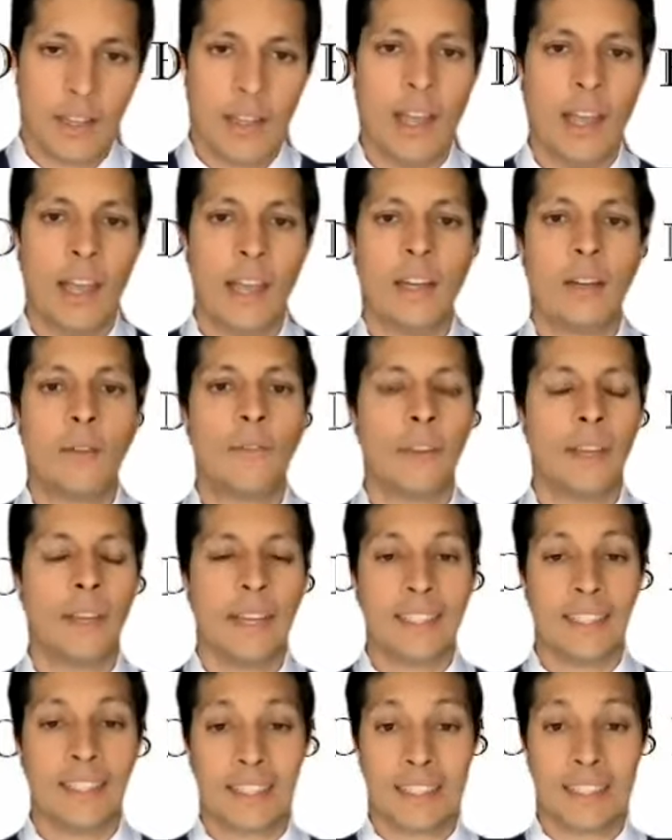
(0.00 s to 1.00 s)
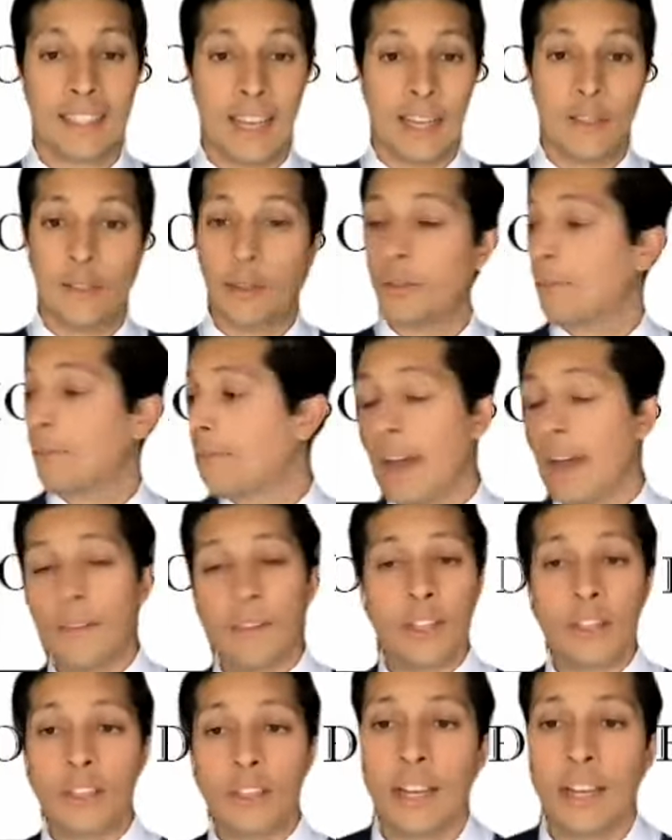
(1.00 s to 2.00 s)
And if it gets scheduled 5
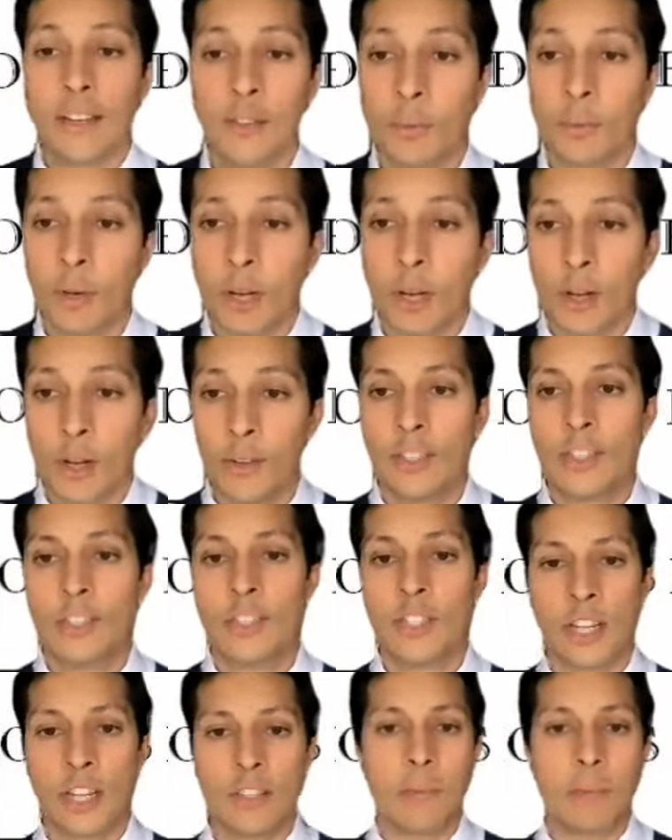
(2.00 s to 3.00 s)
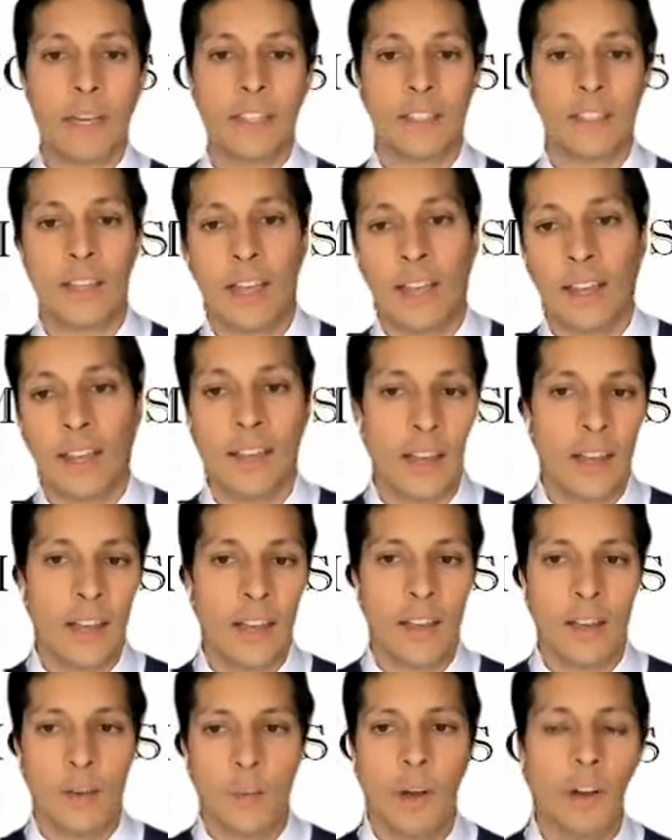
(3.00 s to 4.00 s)
years down the road, the judge might say,
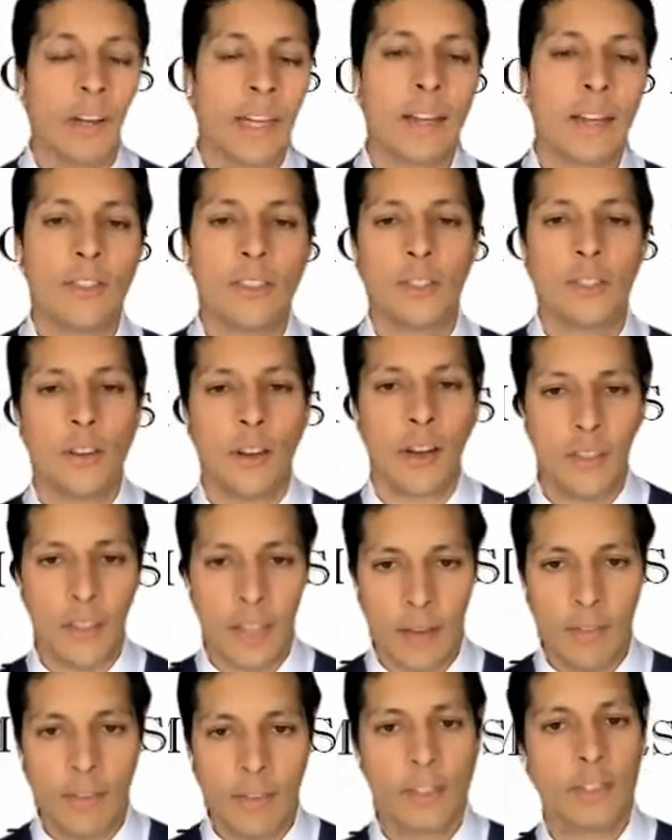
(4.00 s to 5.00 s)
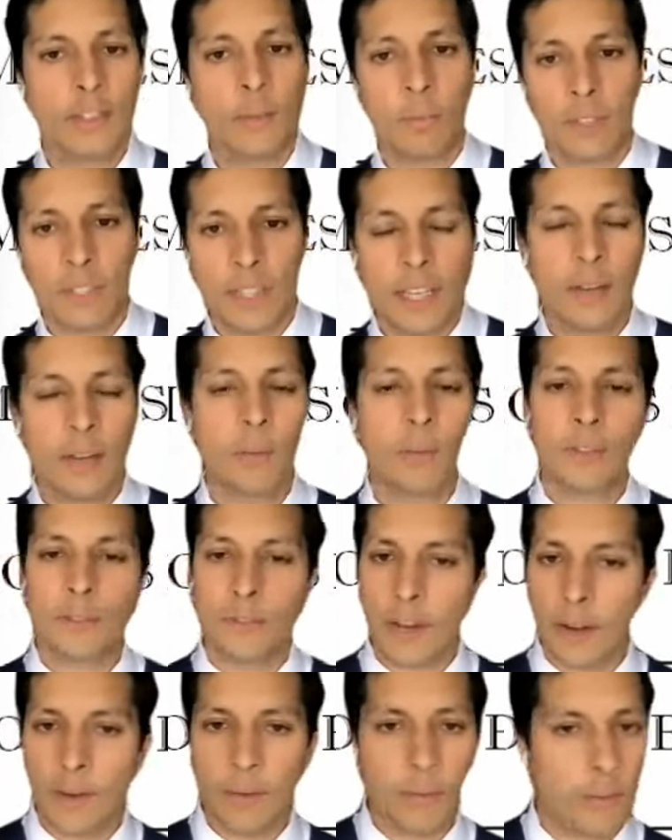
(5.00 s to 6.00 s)
well, counsel, all the evidence you presented was
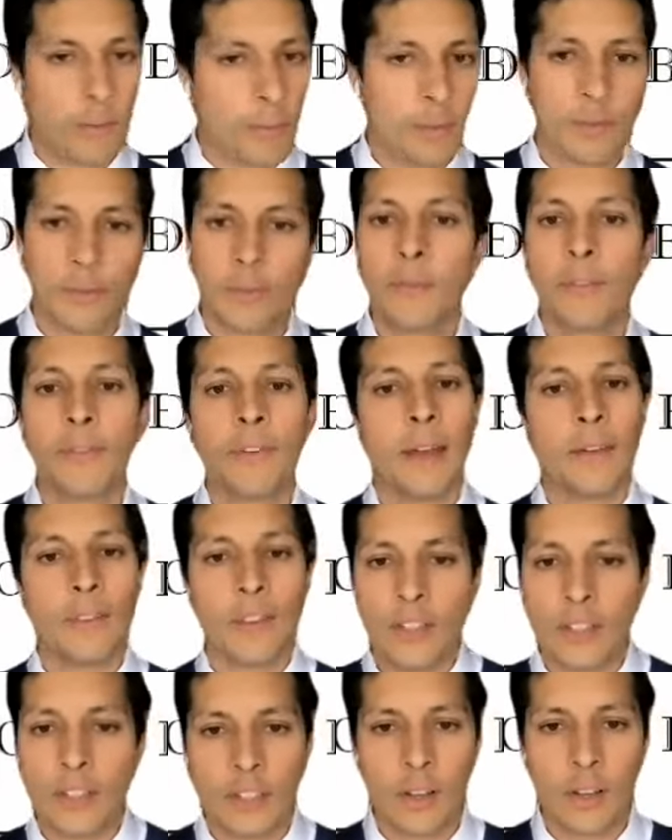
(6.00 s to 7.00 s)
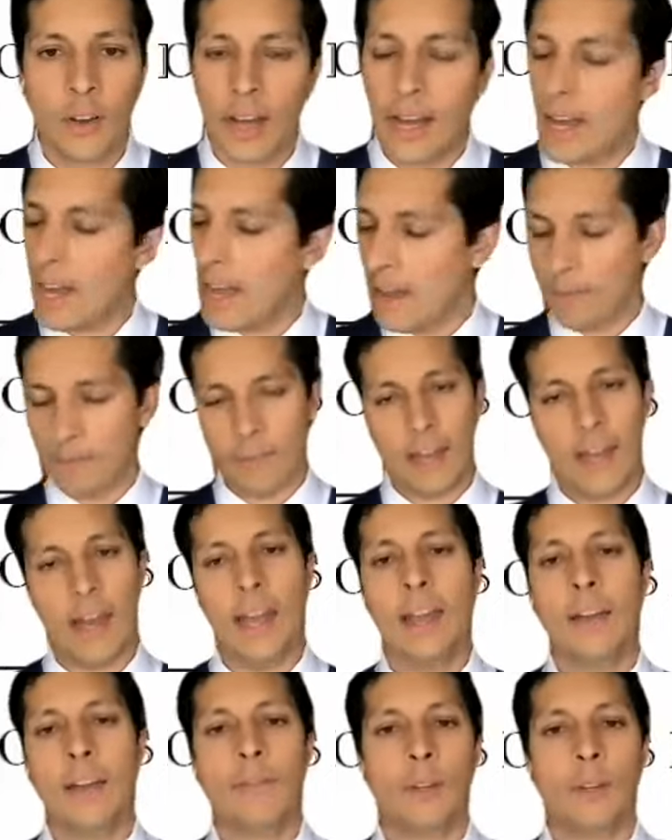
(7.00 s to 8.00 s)
from 5 years ago. I
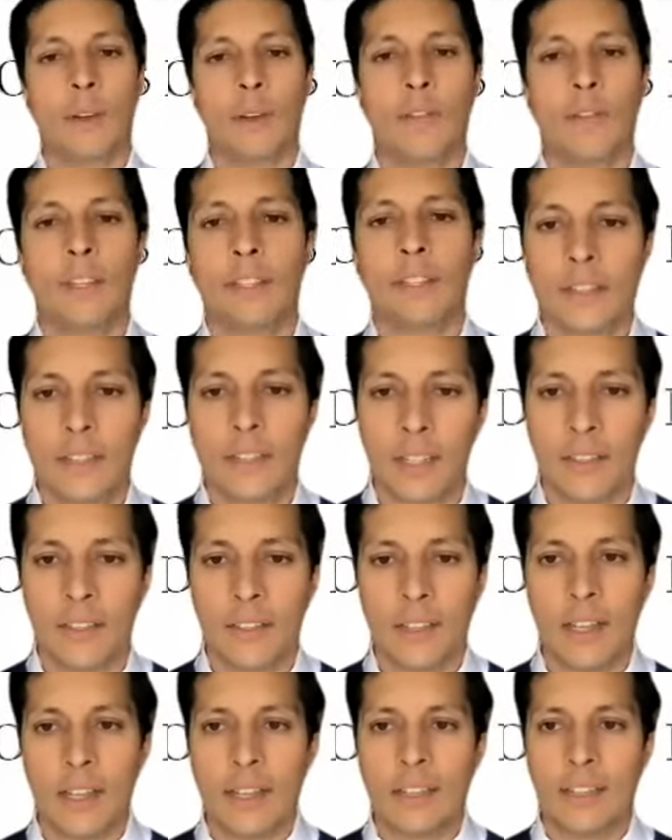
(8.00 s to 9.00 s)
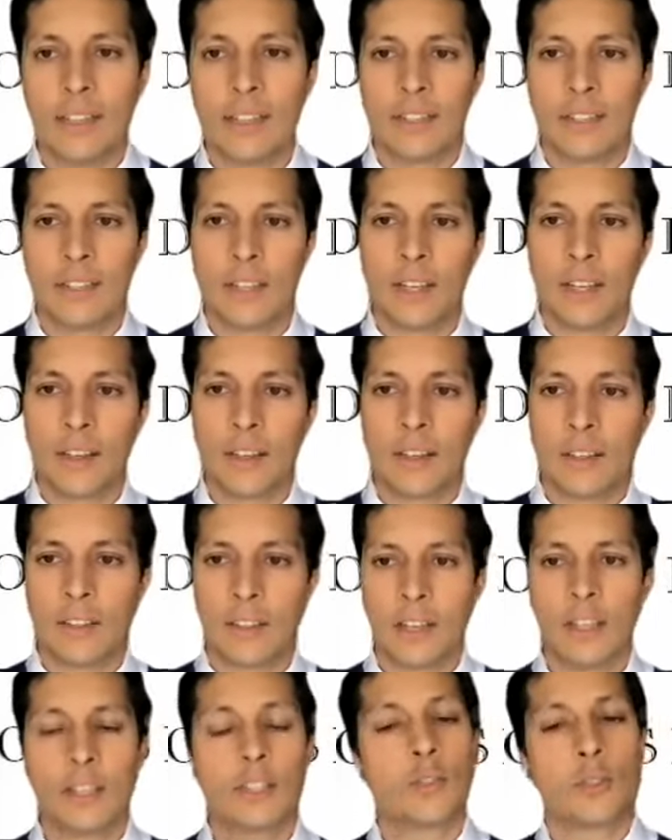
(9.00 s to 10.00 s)
have no evidence that the
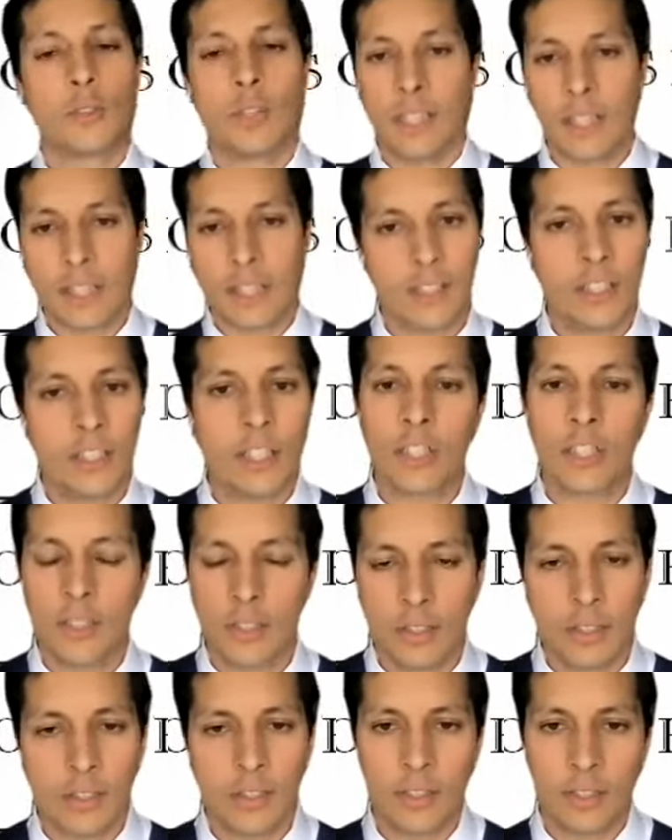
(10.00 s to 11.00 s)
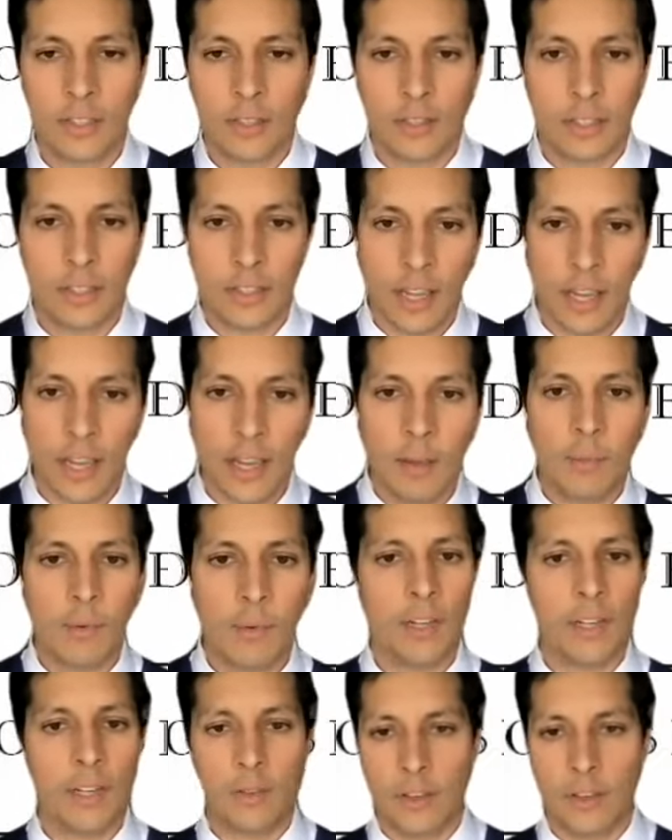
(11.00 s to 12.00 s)
country conditions are still the same,
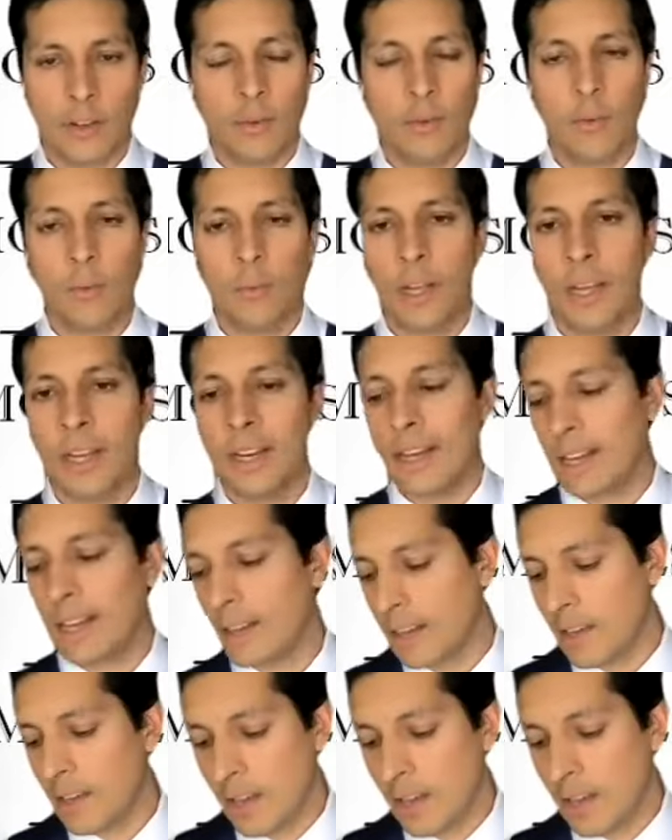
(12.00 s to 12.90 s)
or, you know, whatnot.